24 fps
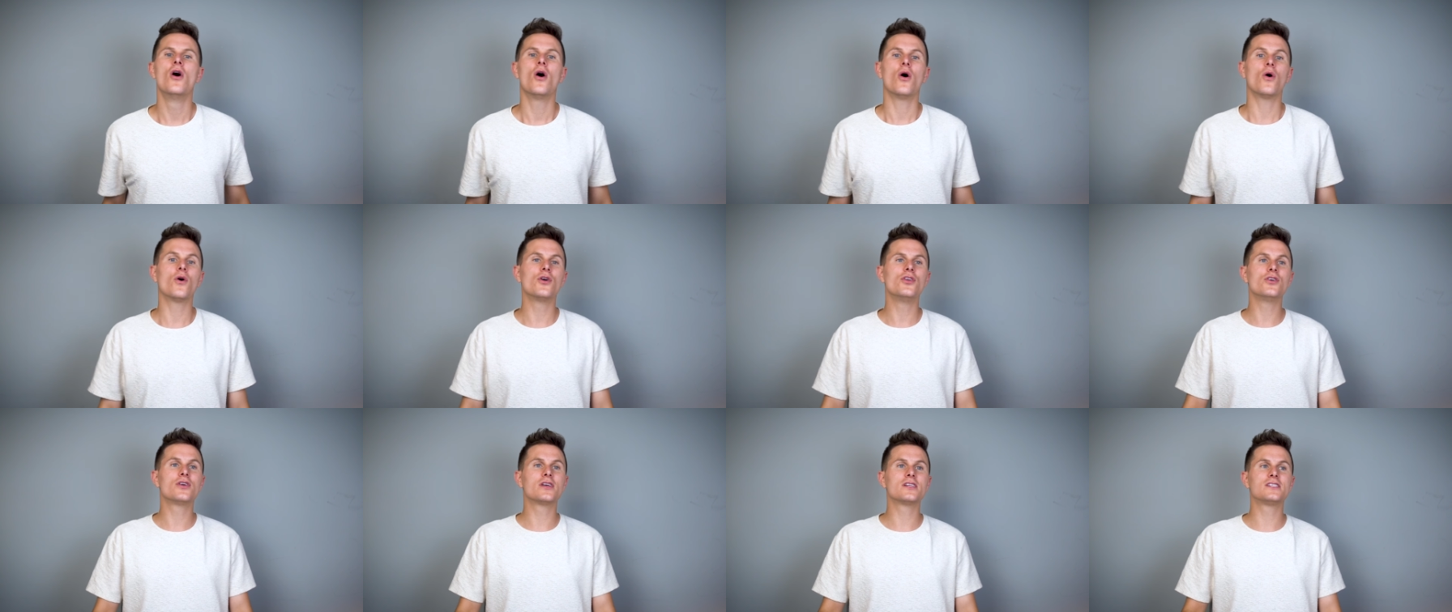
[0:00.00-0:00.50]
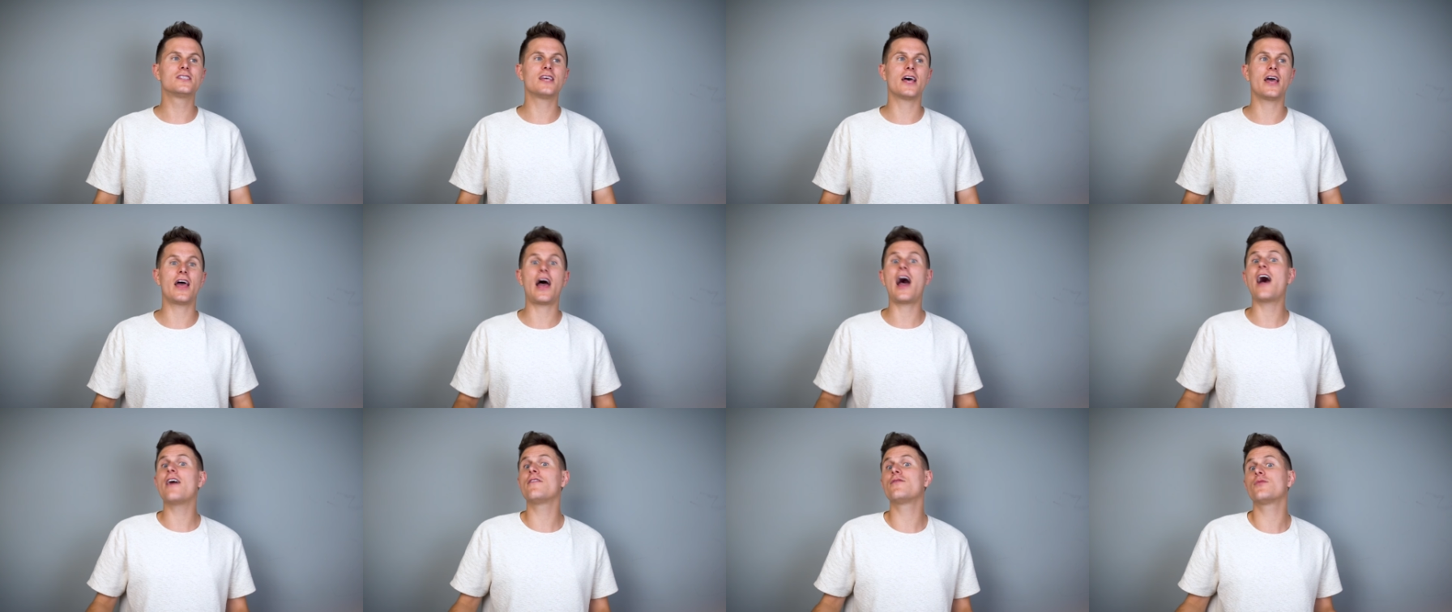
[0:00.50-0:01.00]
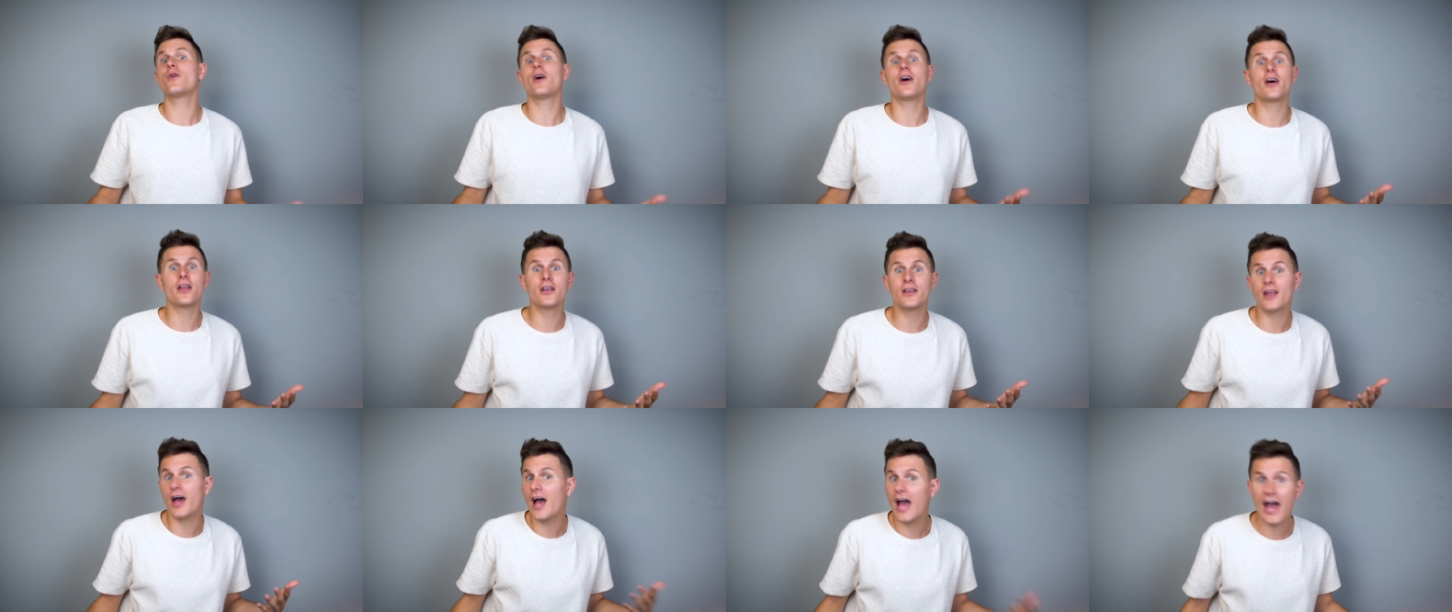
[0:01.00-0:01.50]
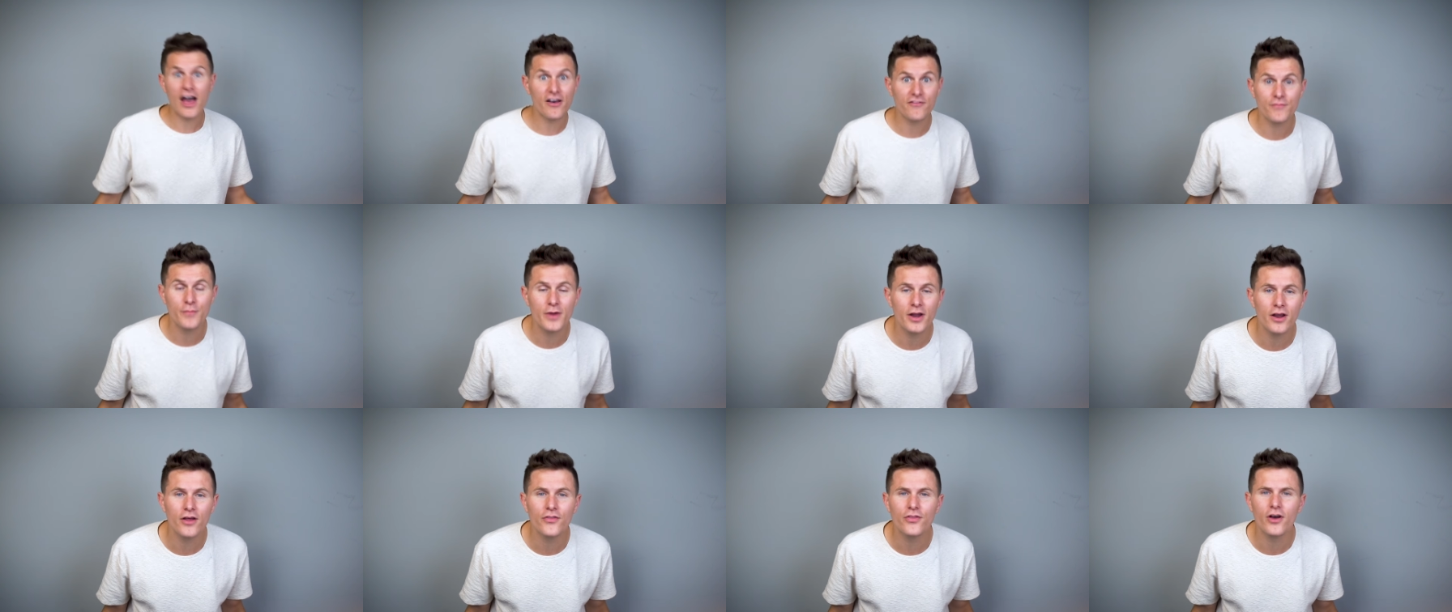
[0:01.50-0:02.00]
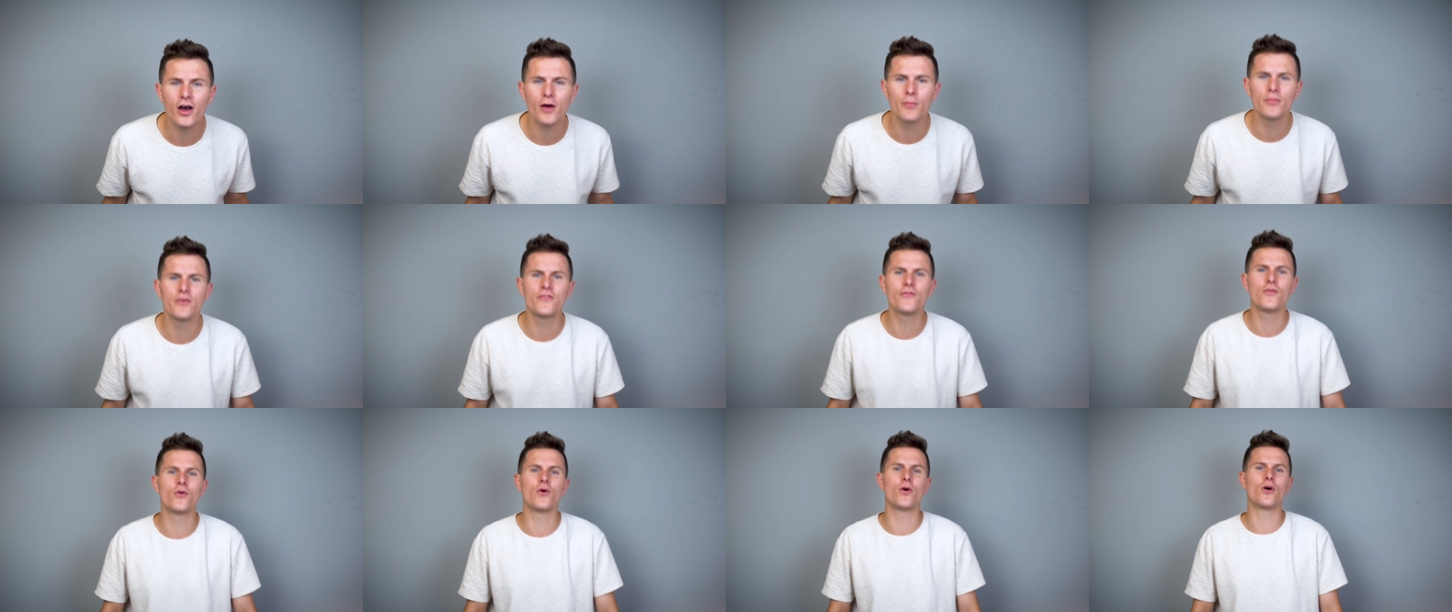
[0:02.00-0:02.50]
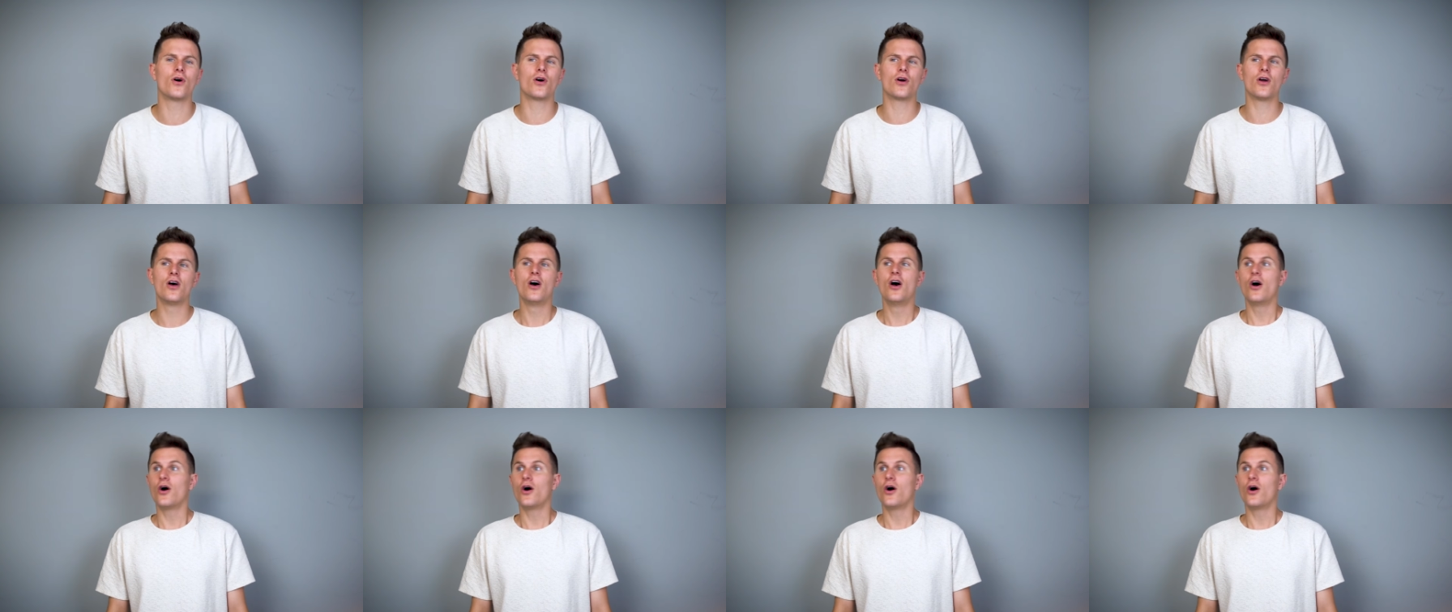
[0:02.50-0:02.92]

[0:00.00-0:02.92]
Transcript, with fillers: Or you could say, I've run a half marathon before.